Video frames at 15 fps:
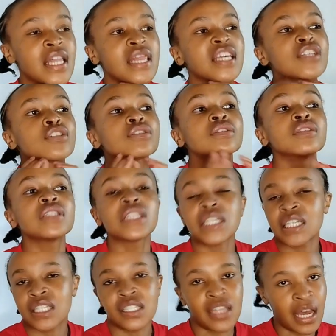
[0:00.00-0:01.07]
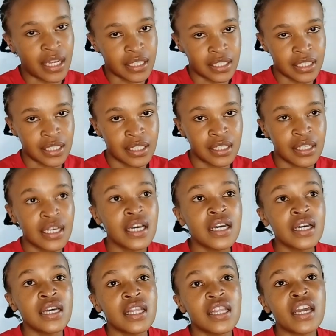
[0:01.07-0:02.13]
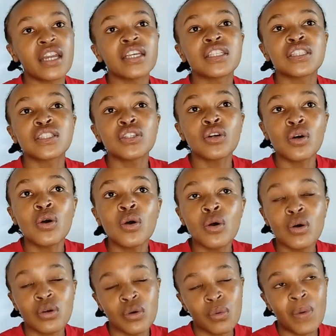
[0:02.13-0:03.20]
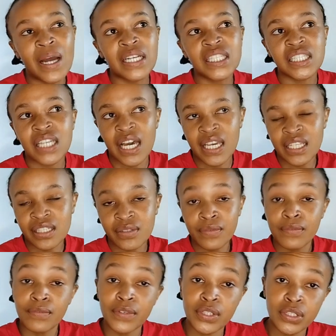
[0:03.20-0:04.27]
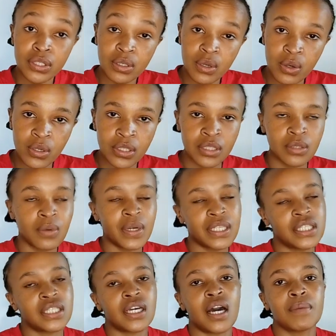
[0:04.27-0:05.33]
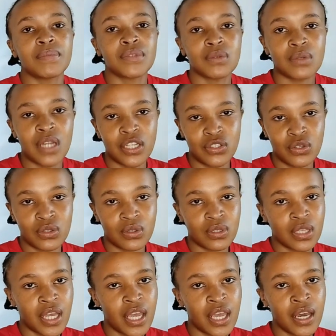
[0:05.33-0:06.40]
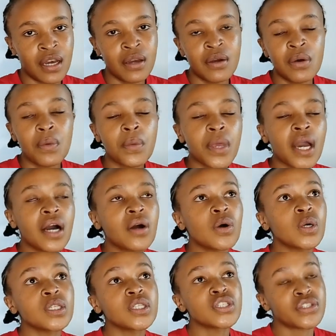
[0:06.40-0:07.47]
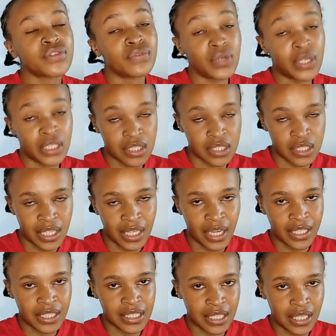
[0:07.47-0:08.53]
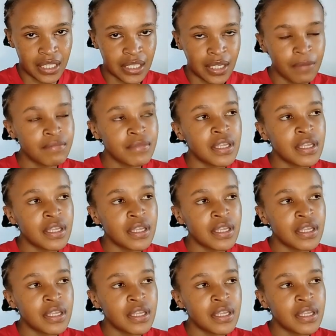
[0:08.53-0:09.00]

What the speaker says: the truth is that there is no one size fits all when it comes to natural hair. We are all different, like I said.